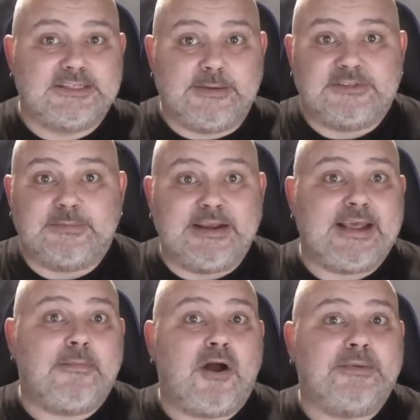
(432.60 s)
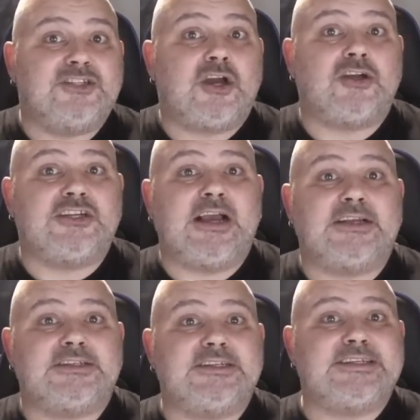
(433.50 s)
Seems to me they might be charging
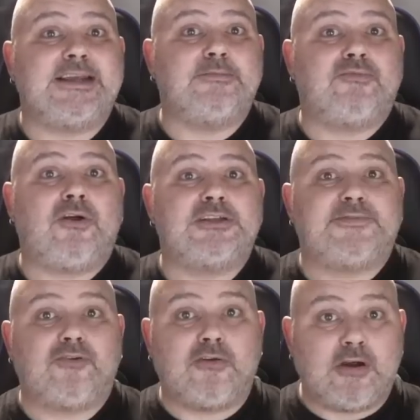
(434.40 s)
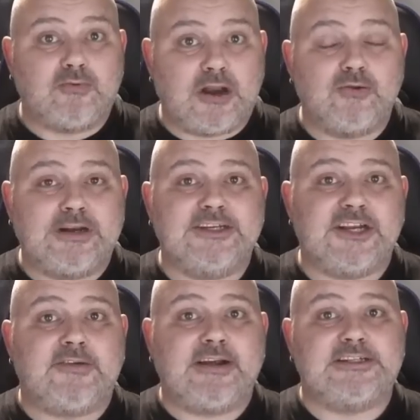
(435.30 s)
us the same price for our own locally
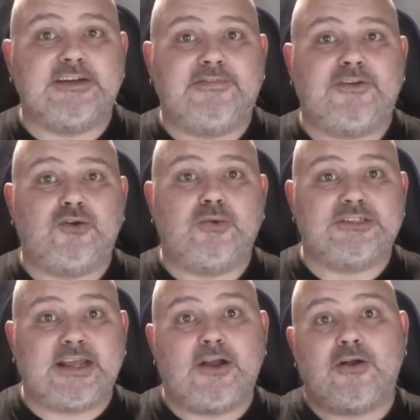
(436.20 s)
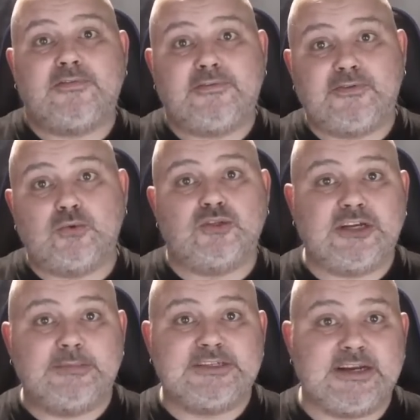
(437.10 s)
generated fuel as they are for fuel
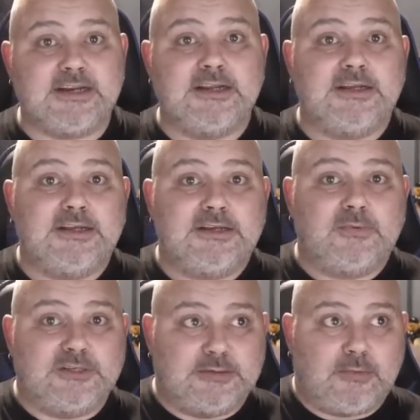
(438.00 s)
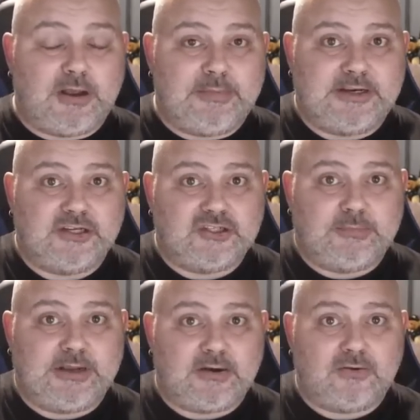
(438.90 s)
shipped in, which in my opinion
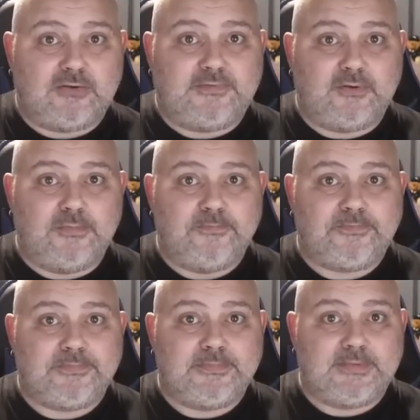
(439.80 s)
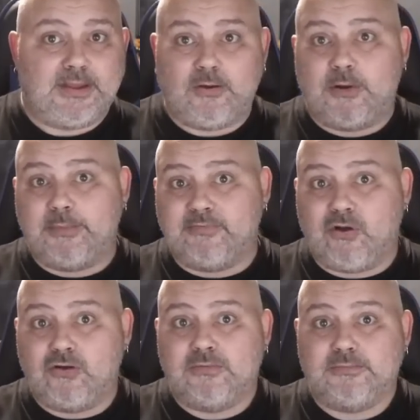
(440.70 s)
should be unlawful. Now, I might be
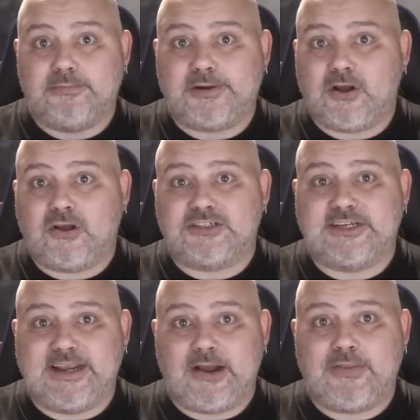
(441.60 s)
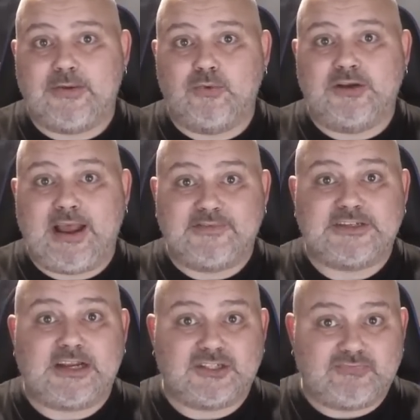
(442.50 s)
wrong, but I can't see how they would have
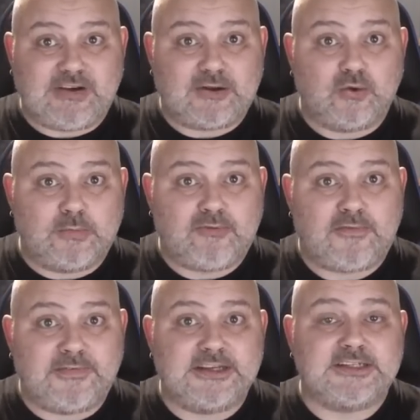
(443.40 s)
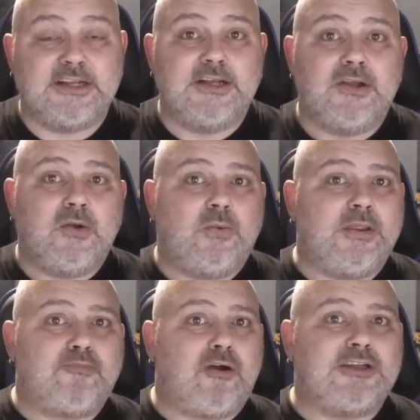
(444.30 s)
such record profits when
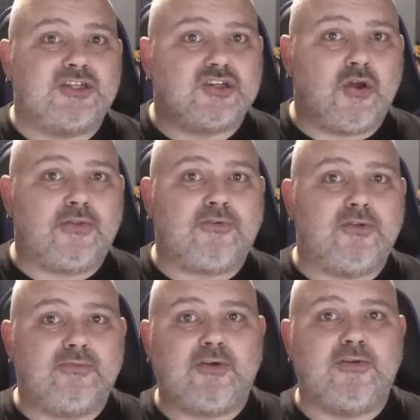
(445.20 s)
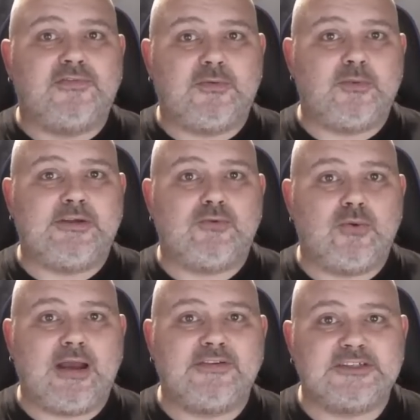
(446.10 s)
the price has gone through the roof and we're
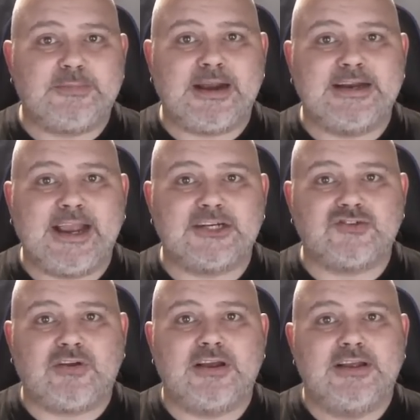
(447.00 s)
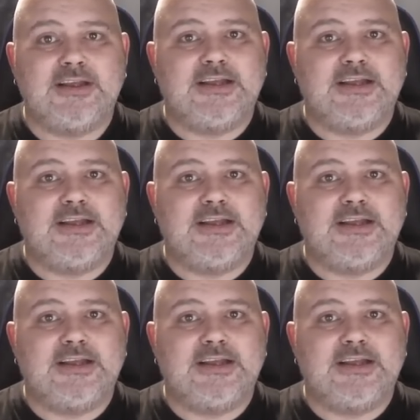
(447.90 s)
all having to pay the extra